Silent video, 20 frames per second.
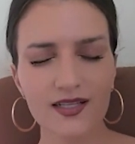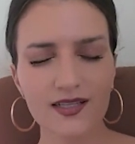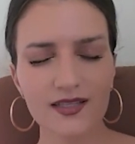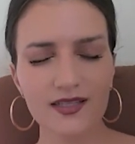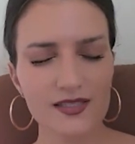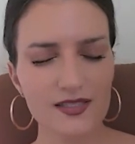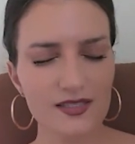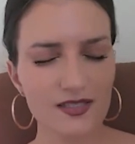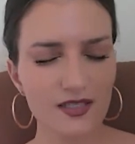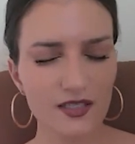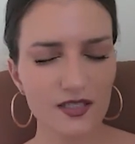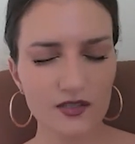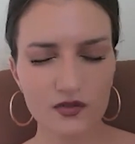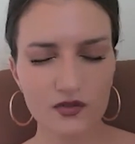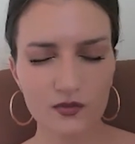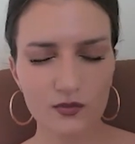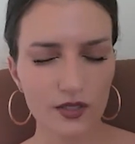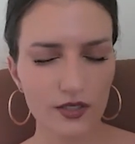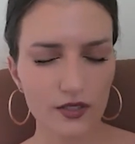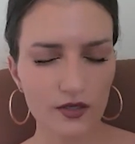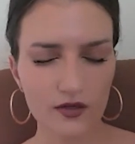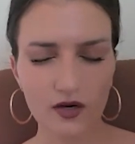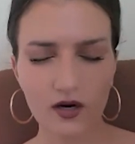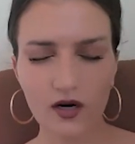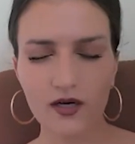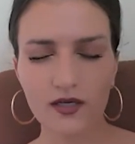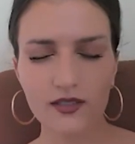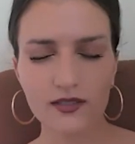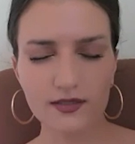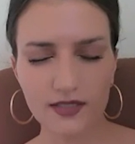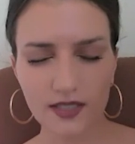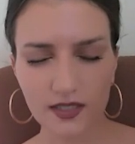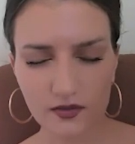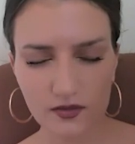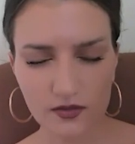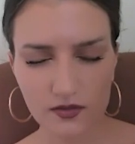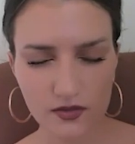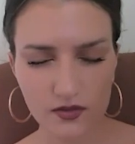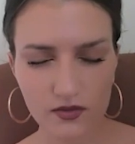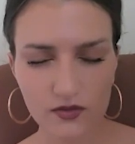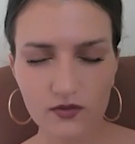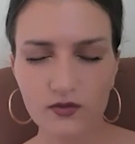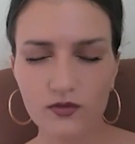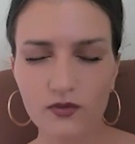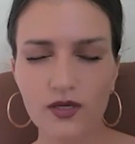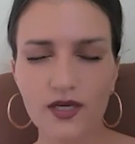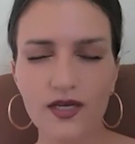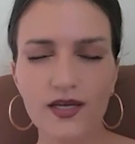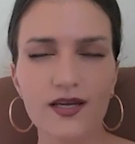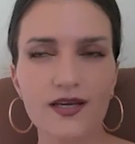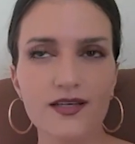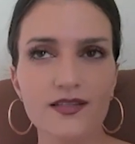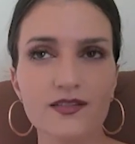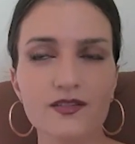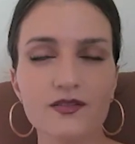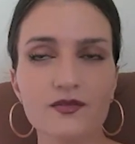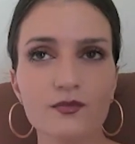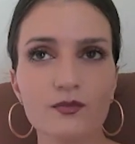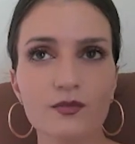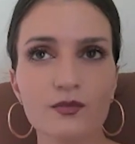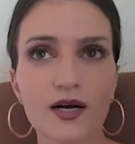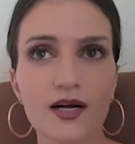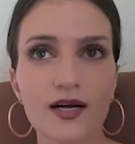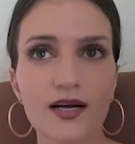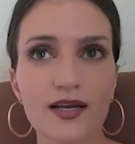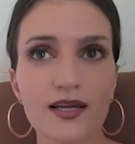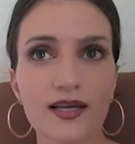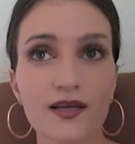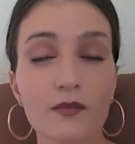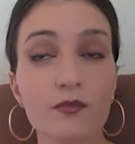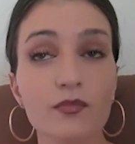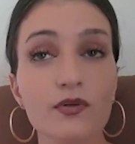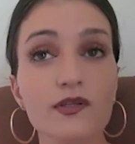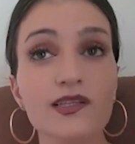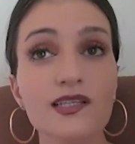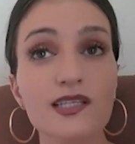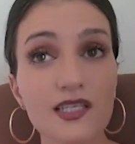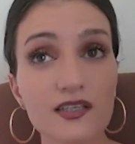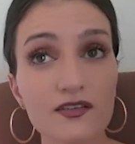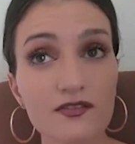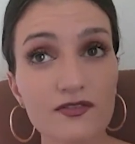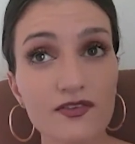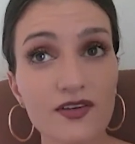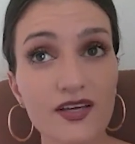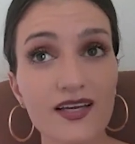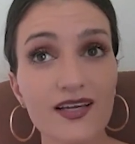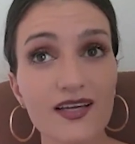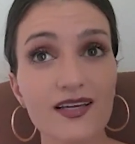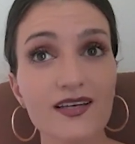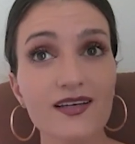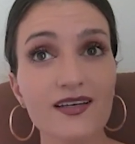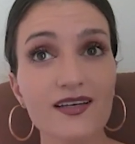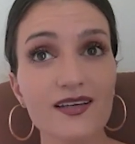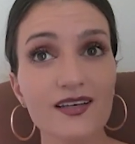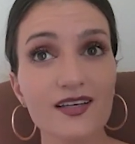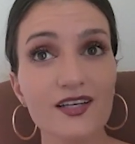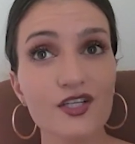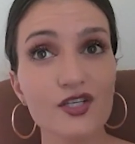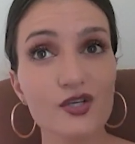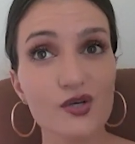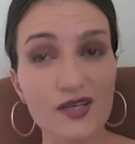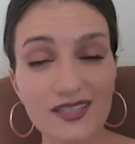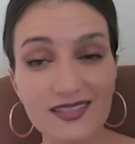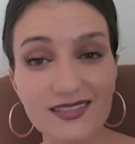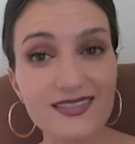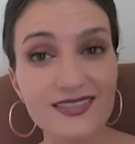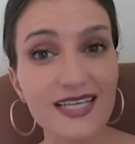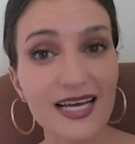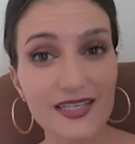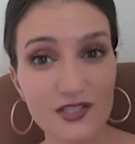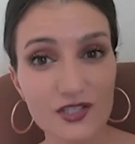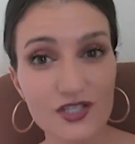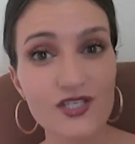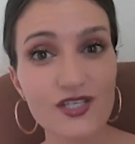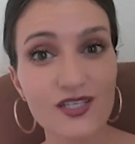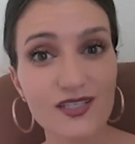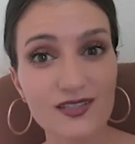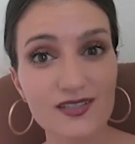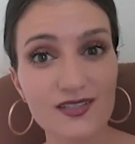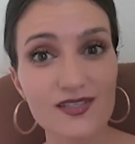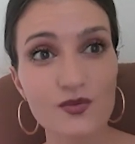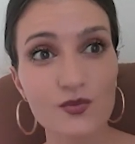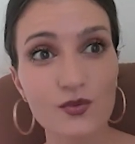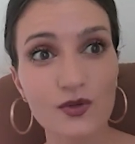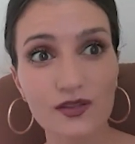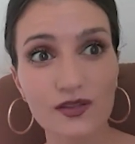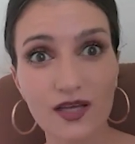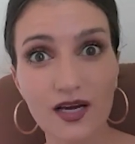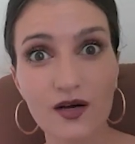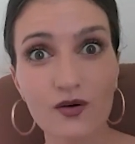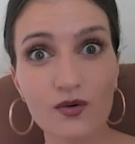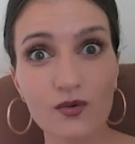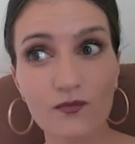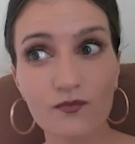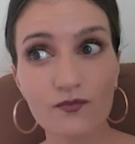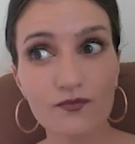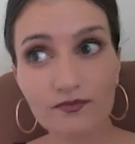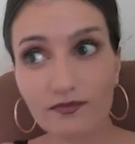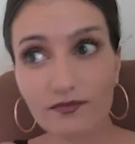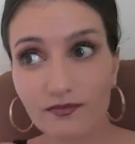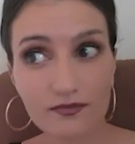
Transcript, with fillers: listening to what your heart tells you, and by believing your intentions without